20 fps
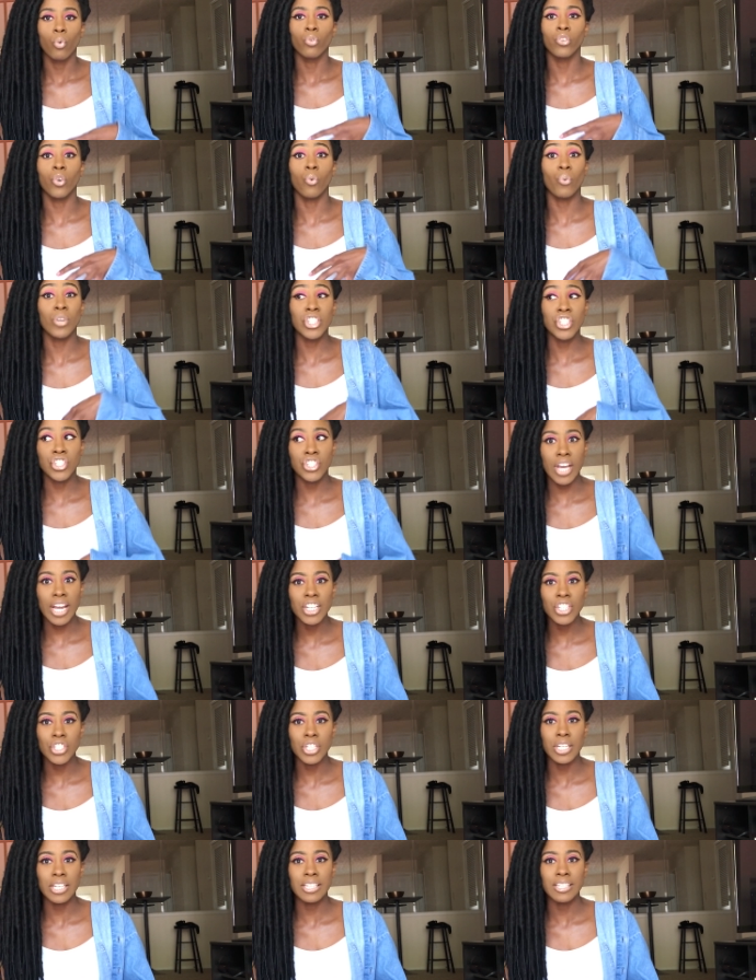the
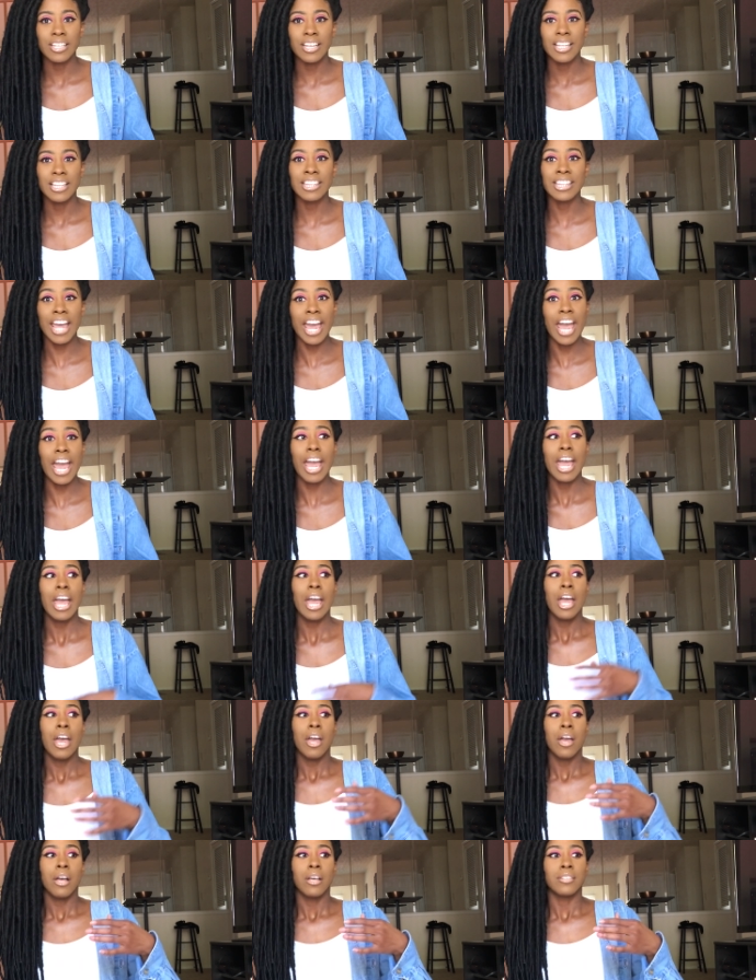rejection that
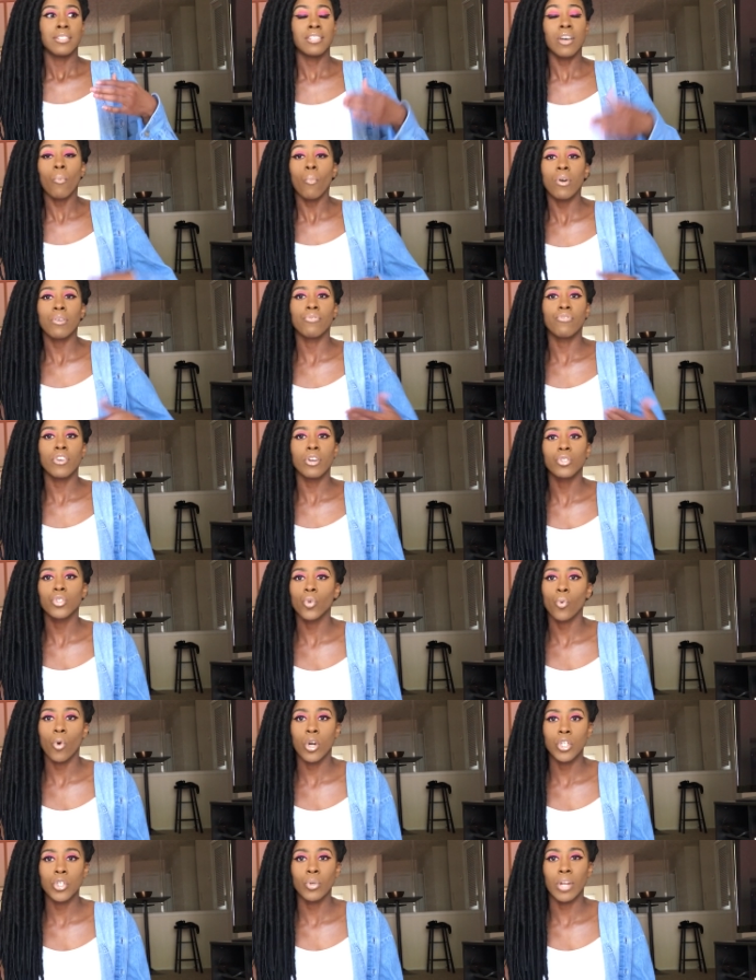someone feels
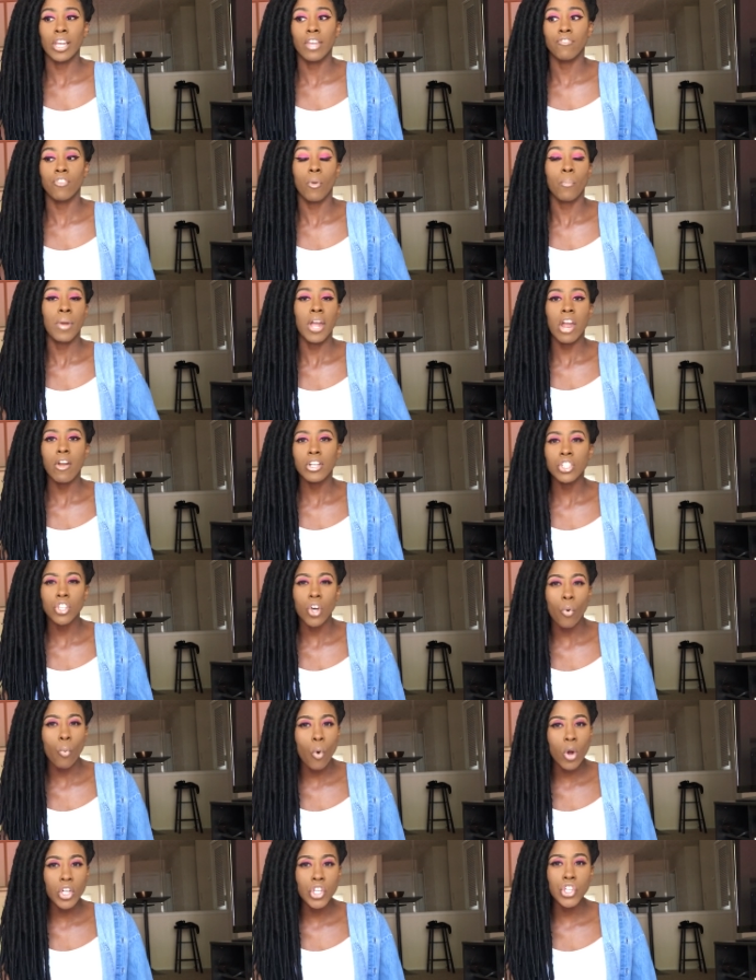towards you. Like if your parents don't
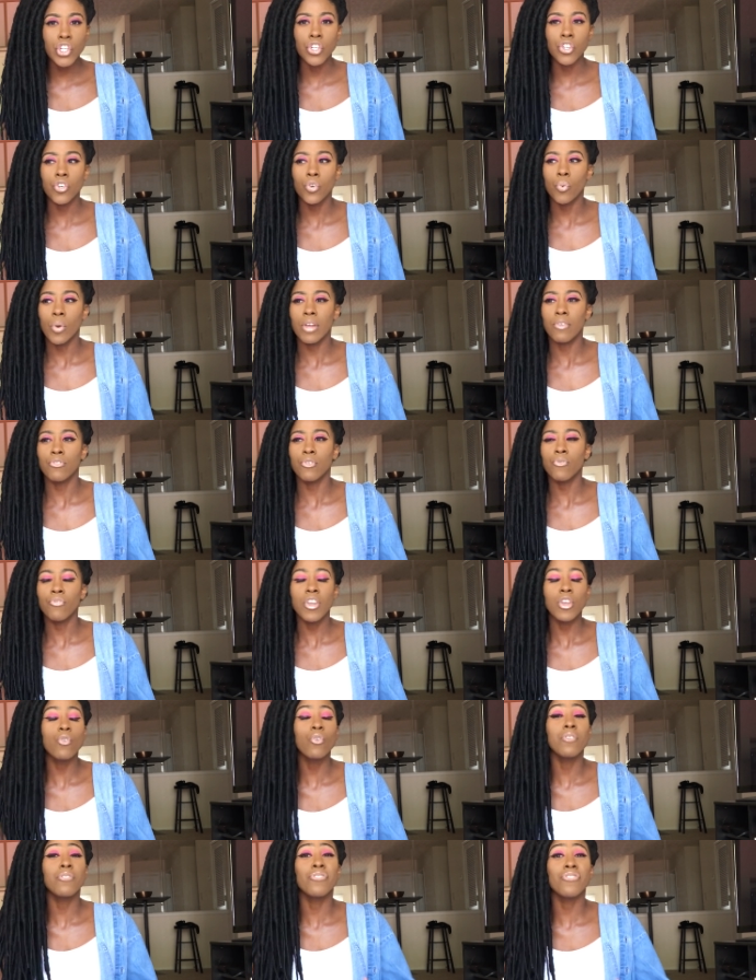want you, if
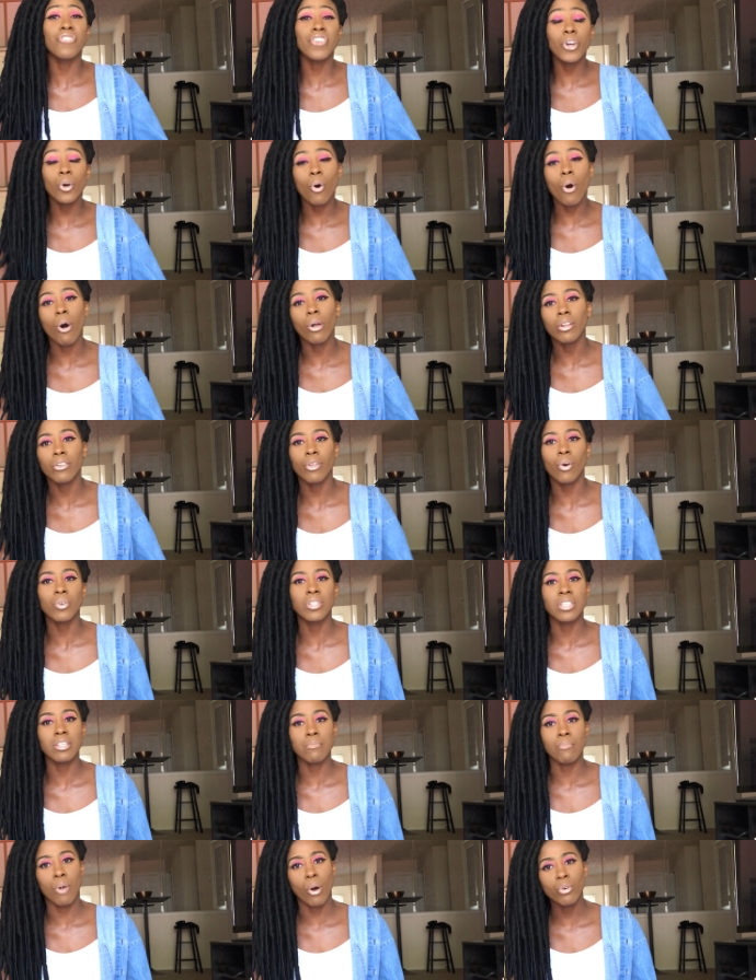you can feel all of those
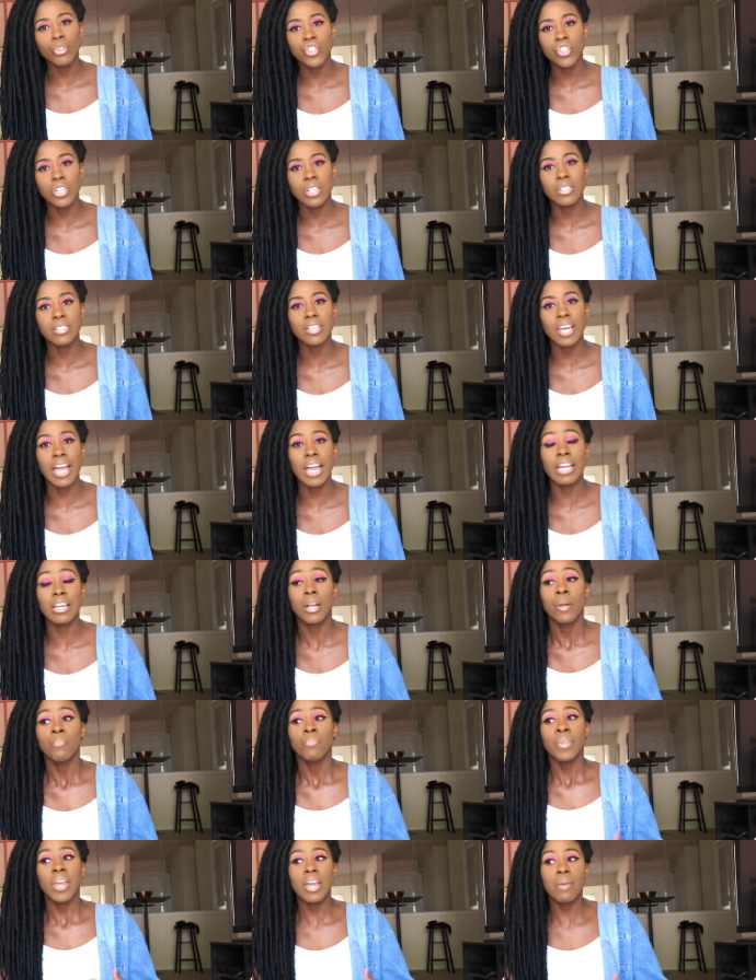emotions, and
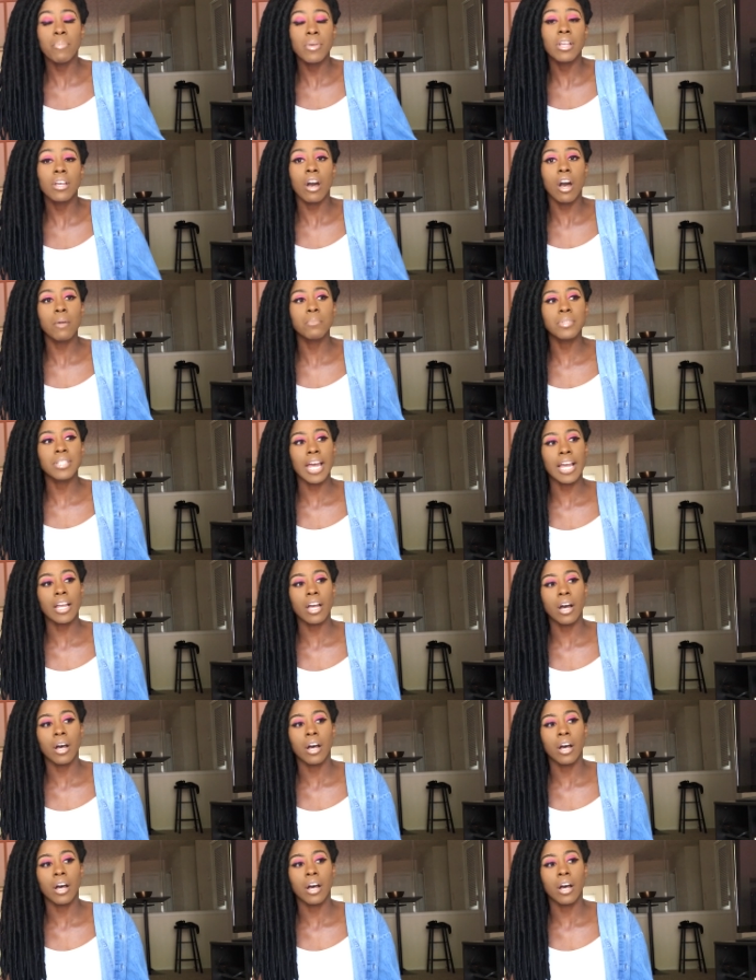it becomes like